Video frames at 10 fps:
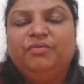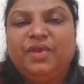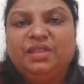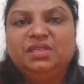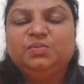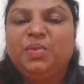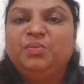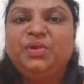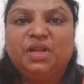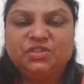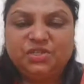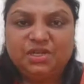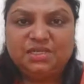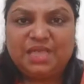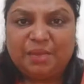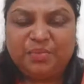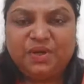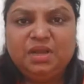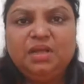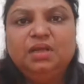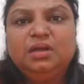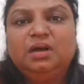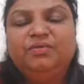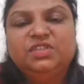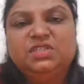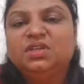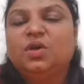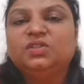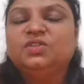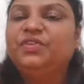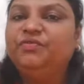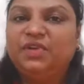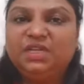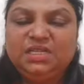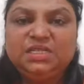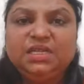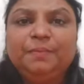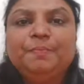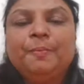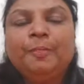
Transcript: where the sperm production is hampered, which is the cause of infertility.